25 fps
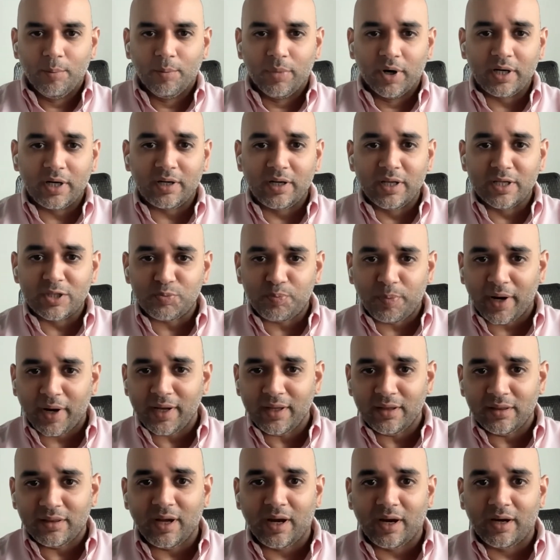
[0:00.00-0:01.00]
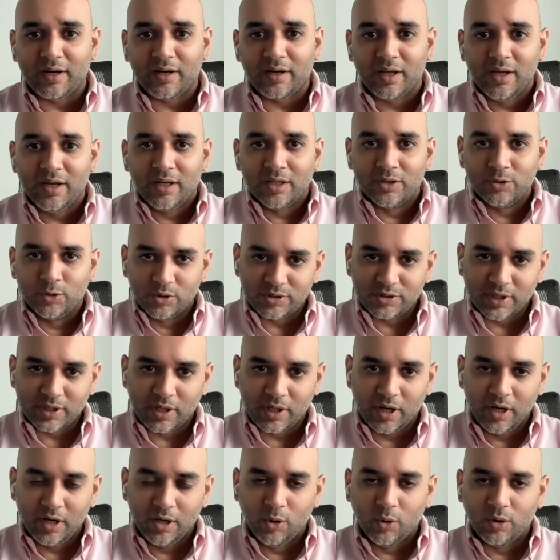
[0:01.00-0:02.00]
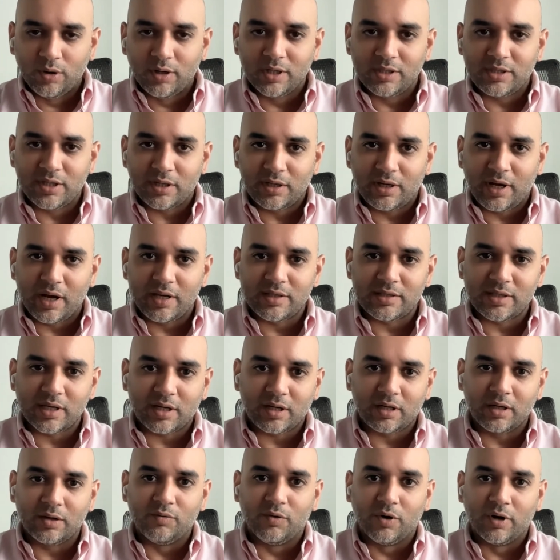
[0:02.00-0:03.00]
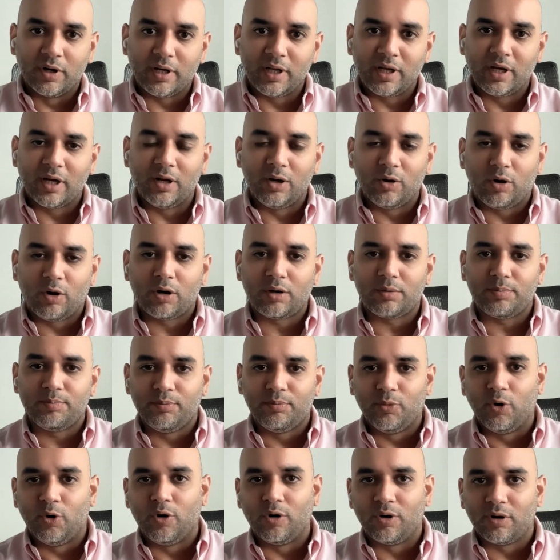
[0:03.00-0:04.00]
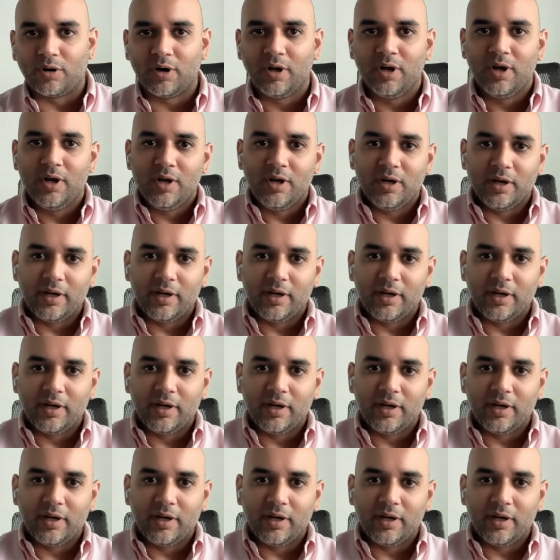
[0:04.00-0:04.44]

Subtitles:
But despite that, those single low digit guys are converting a lot more